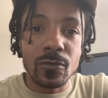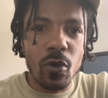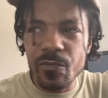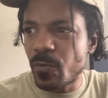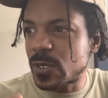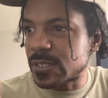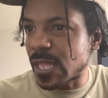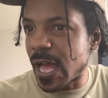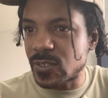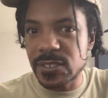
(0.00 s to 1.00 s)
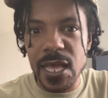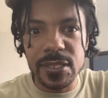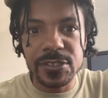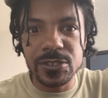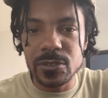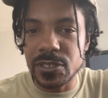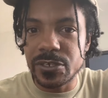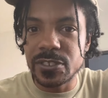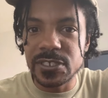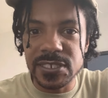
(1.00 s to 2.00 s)
Or for $1,000, you can
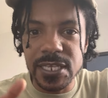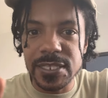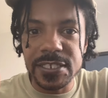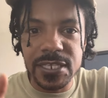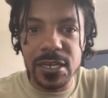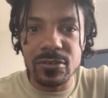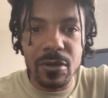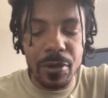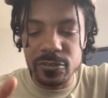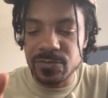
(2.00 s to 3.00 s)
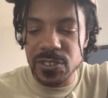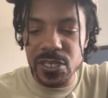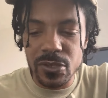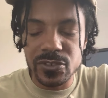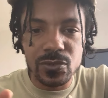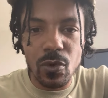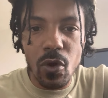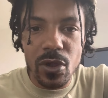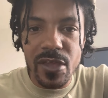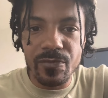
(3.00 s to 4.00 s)
literally set their channel up, post videos, and do
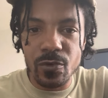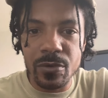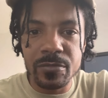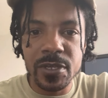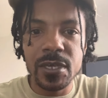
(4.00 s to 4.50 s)
all that for them